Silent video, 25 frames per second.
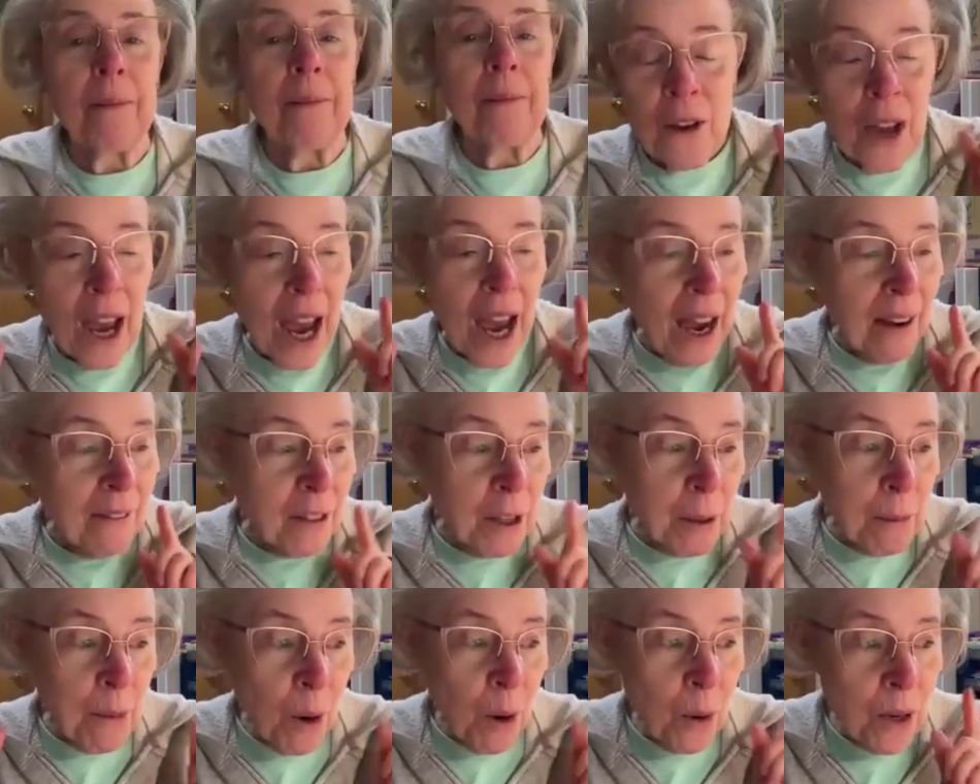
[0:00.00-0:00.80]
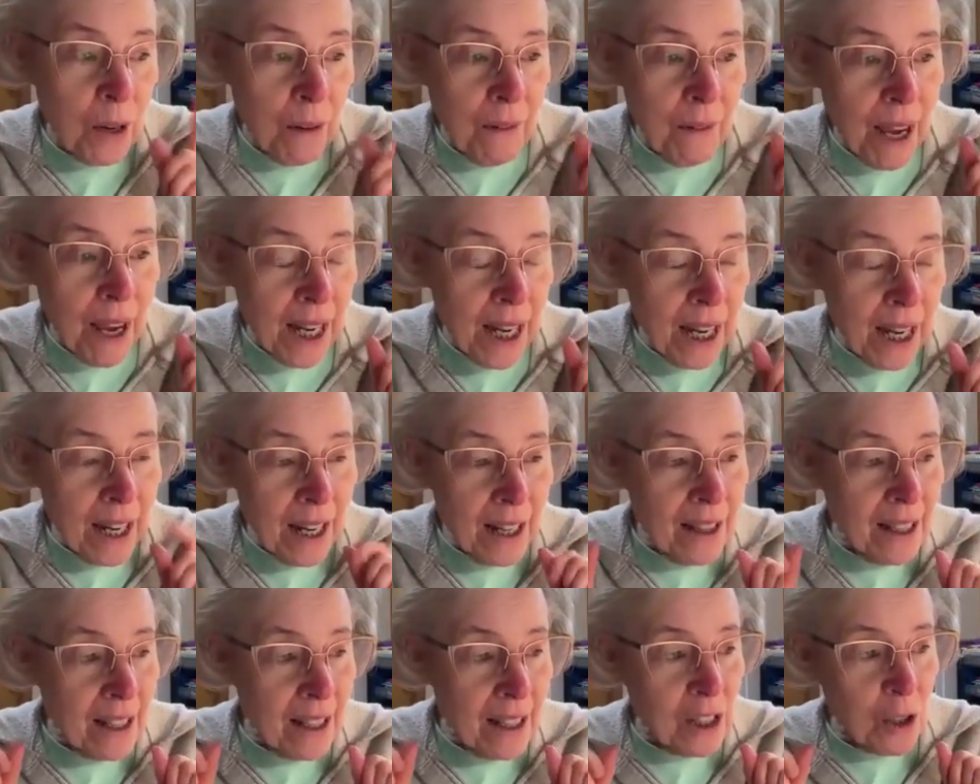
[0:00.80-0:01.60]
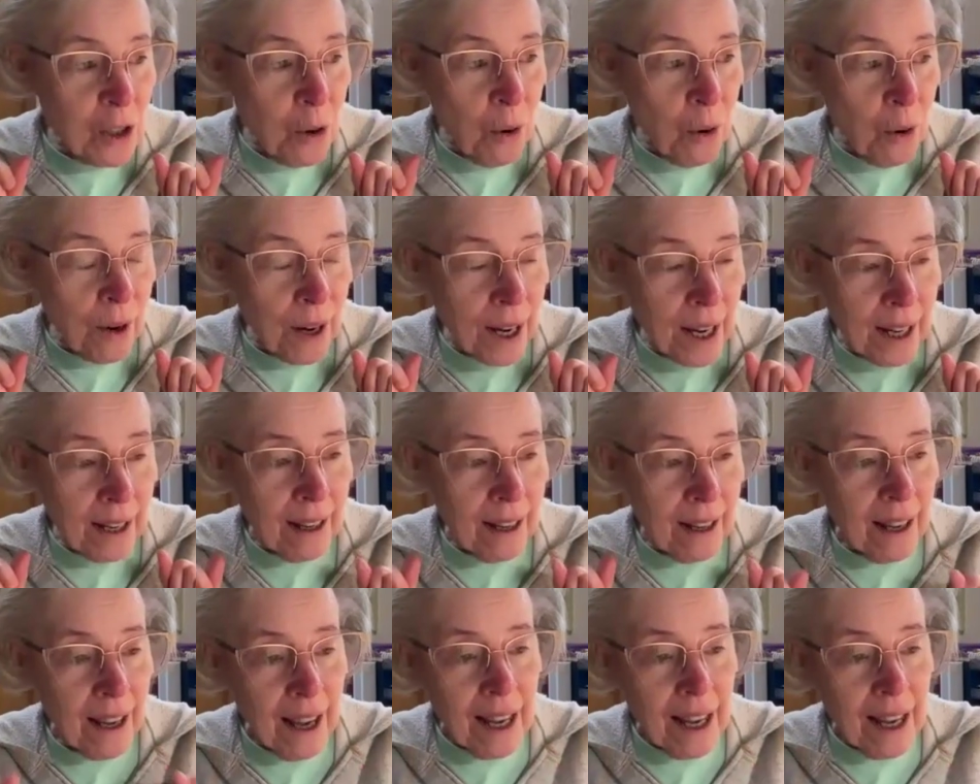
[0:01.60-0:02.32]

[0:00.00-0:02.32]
Now, you have to motivate it in the story.